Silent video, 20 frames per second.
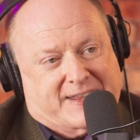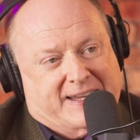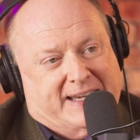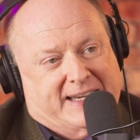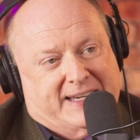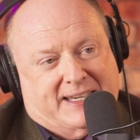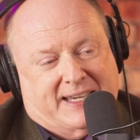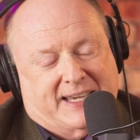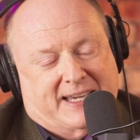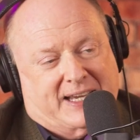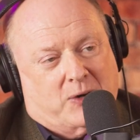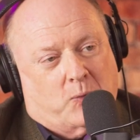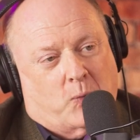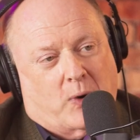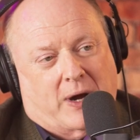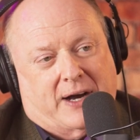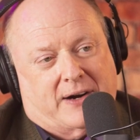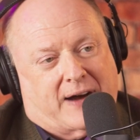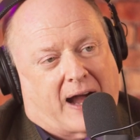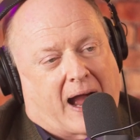thinking,
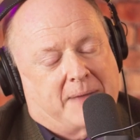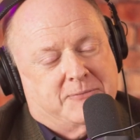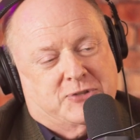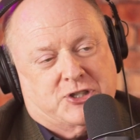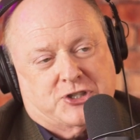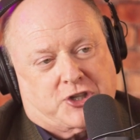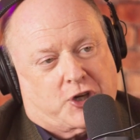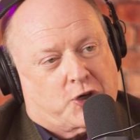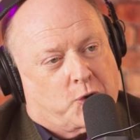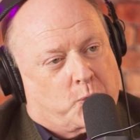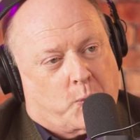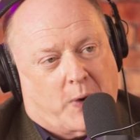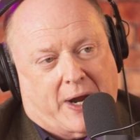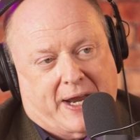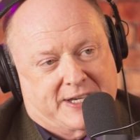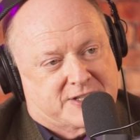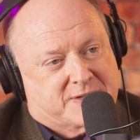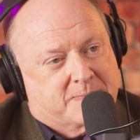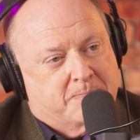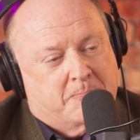well, I'm just going to
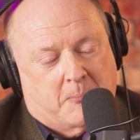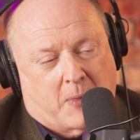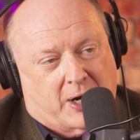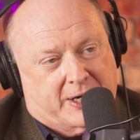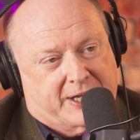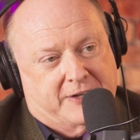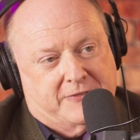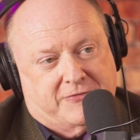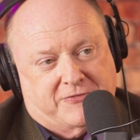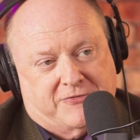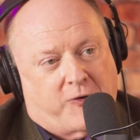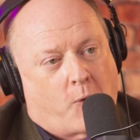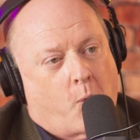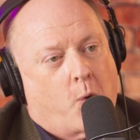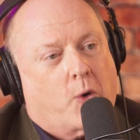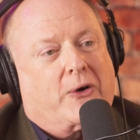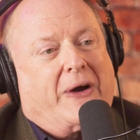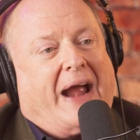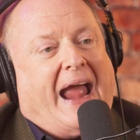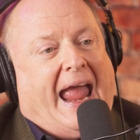raise money
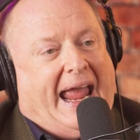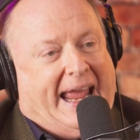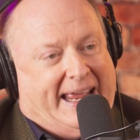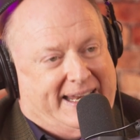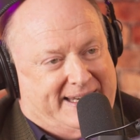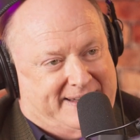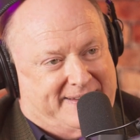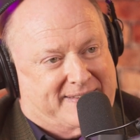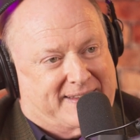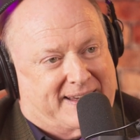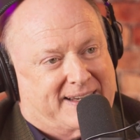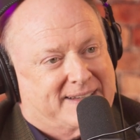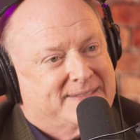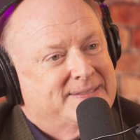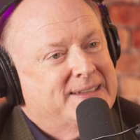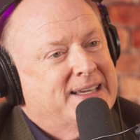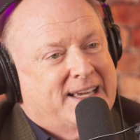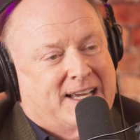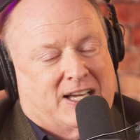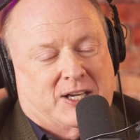for anything.
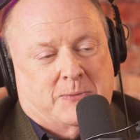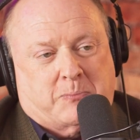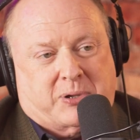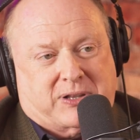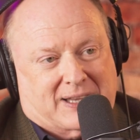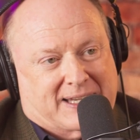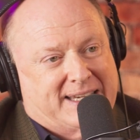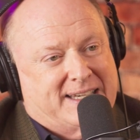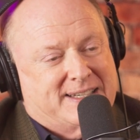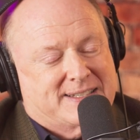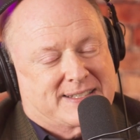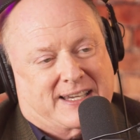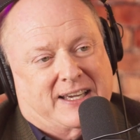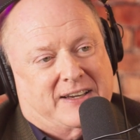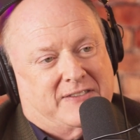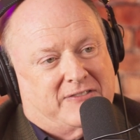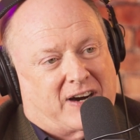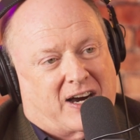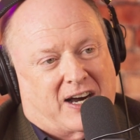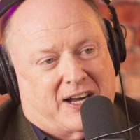Please
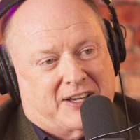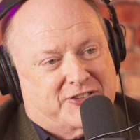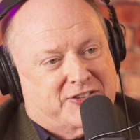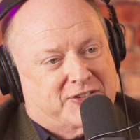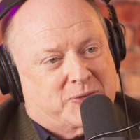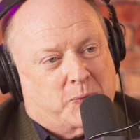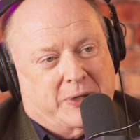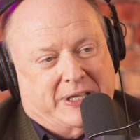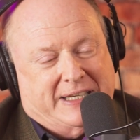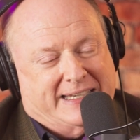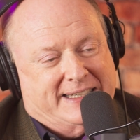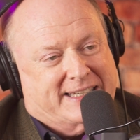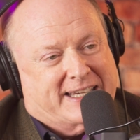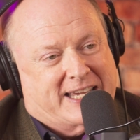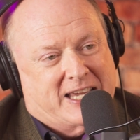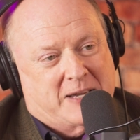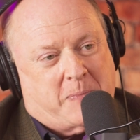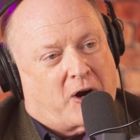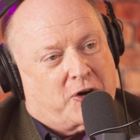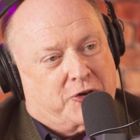give us, we need to
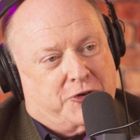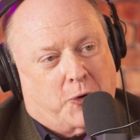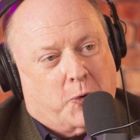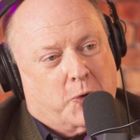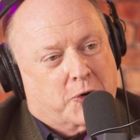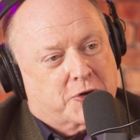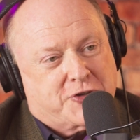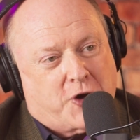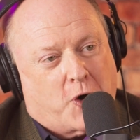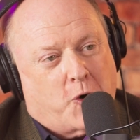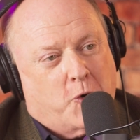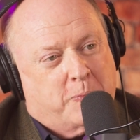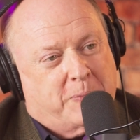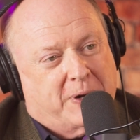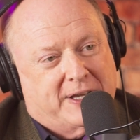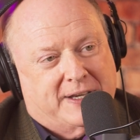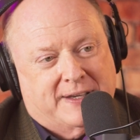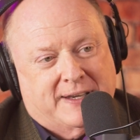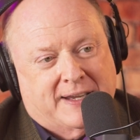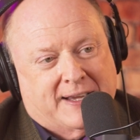keep our doors
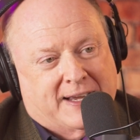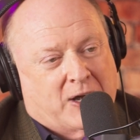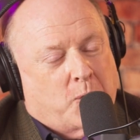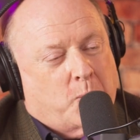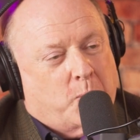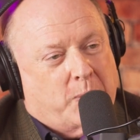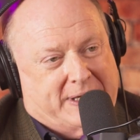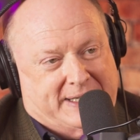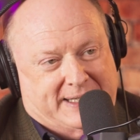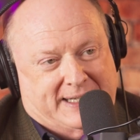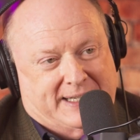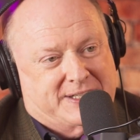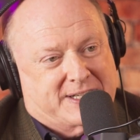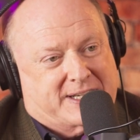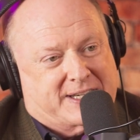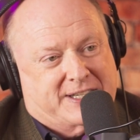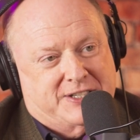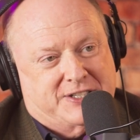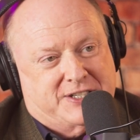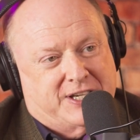open. We need to
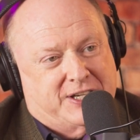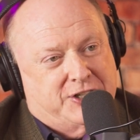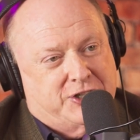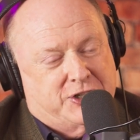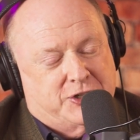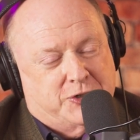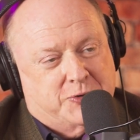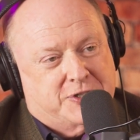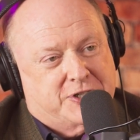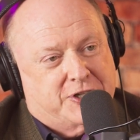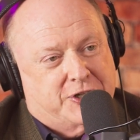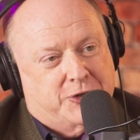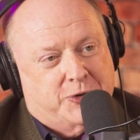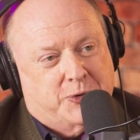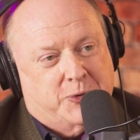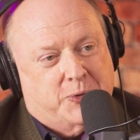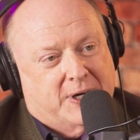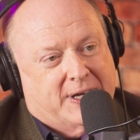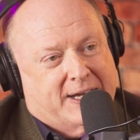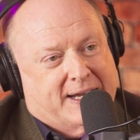continue
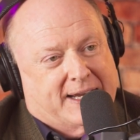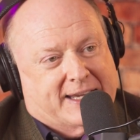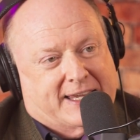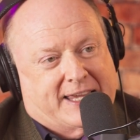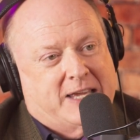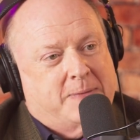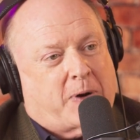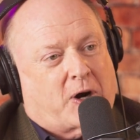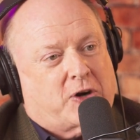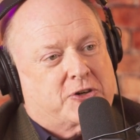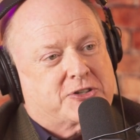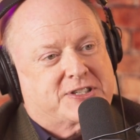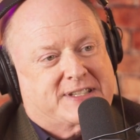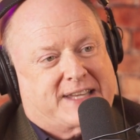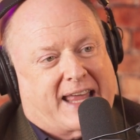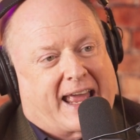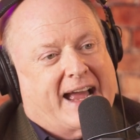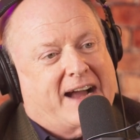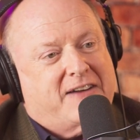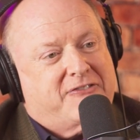to keep our
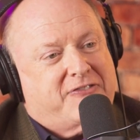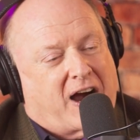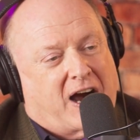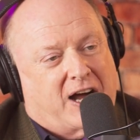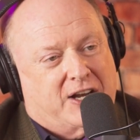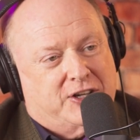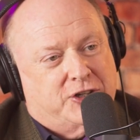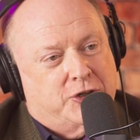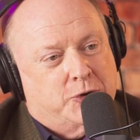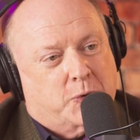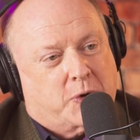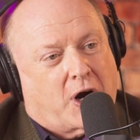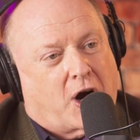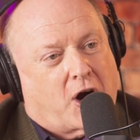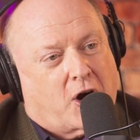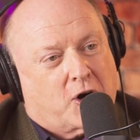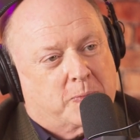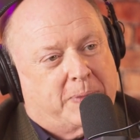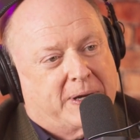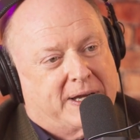staff on new
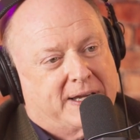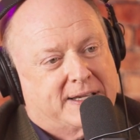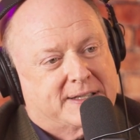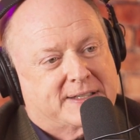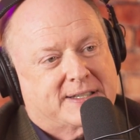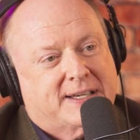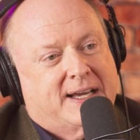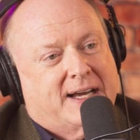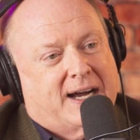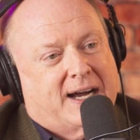carpet,